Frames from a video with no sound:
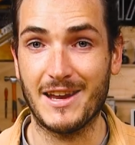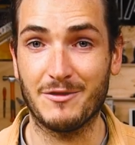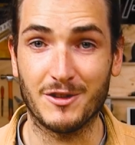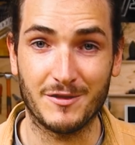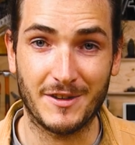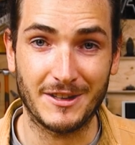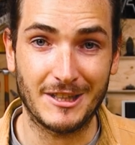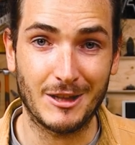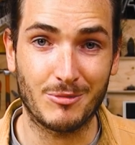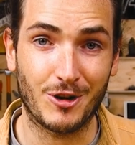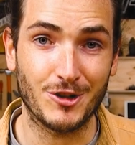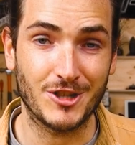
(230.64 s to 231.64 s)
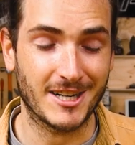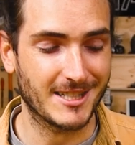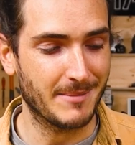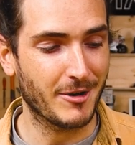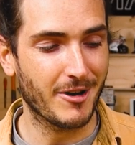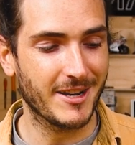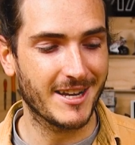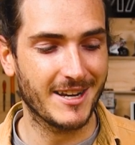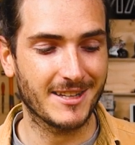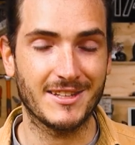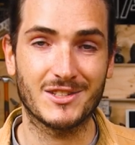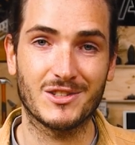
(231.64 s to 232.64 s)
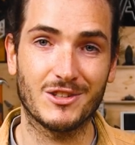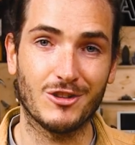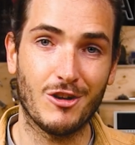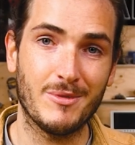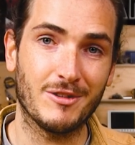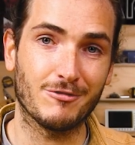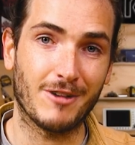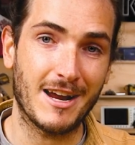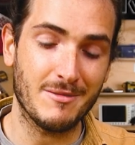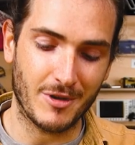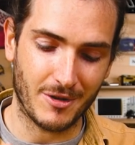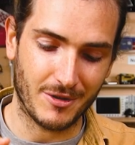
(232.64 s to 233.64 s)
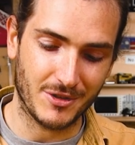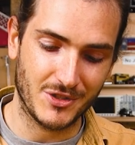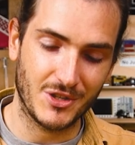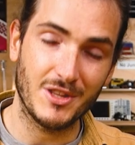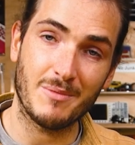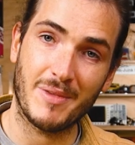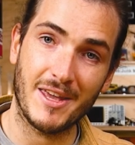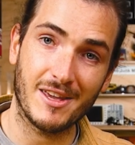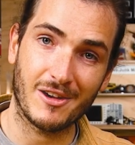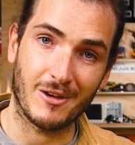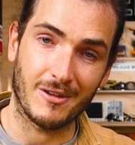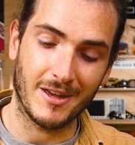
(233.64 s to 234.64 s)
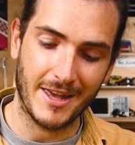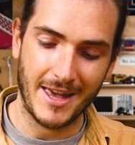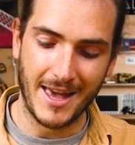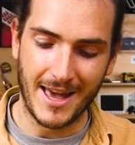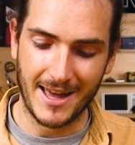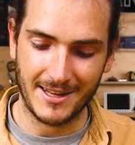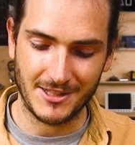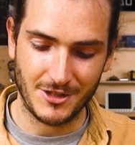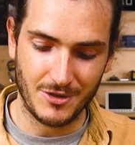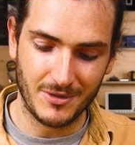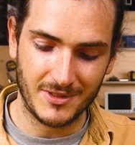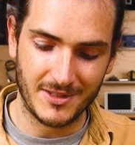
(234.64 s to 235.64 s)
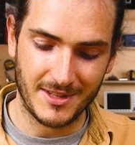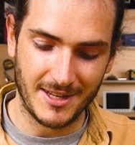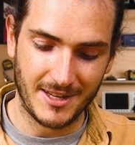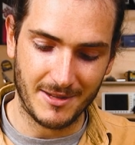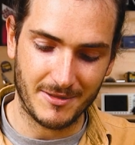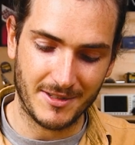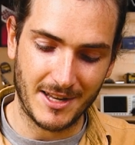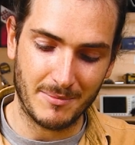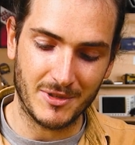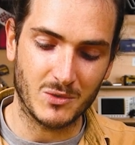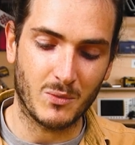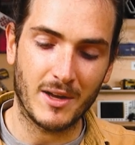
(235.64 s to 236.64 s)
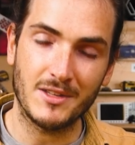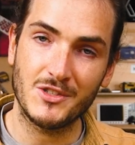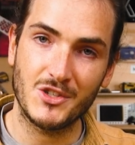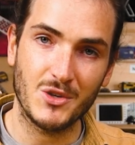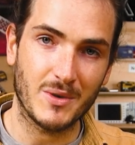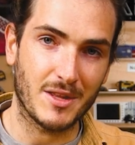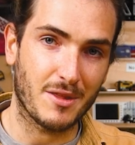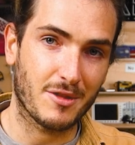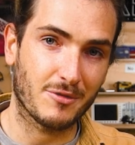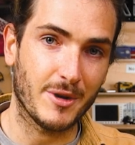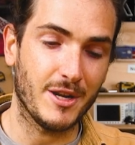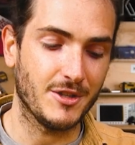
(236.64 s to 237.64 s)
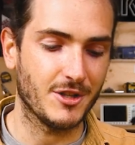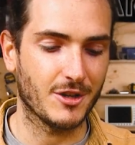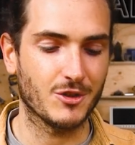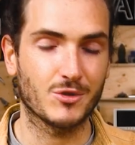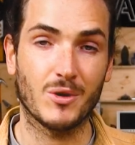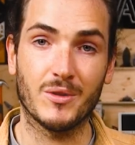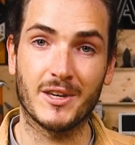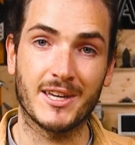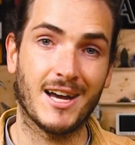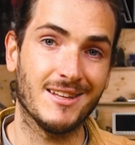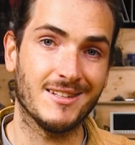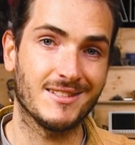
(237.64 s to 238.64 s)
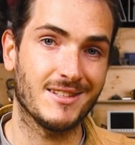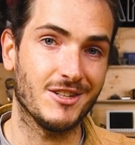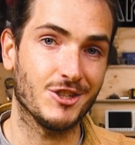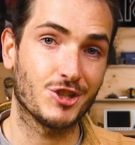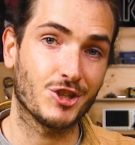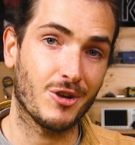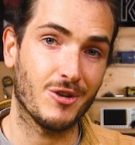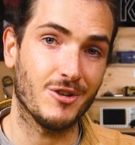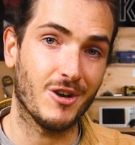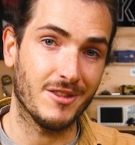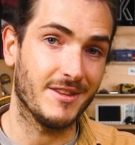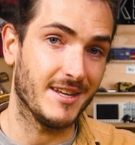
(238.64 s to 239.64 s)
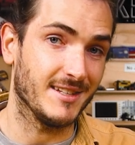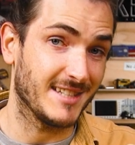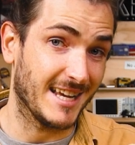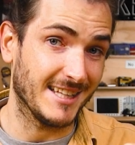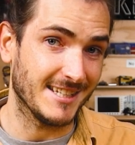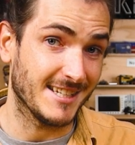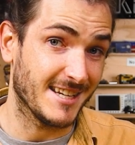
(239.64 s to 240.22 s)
Now for a fun little project, I'm going to connect this GlowBit rainbow to the Pico and use the numbers one, two, and three to control the colors that are shown on these L E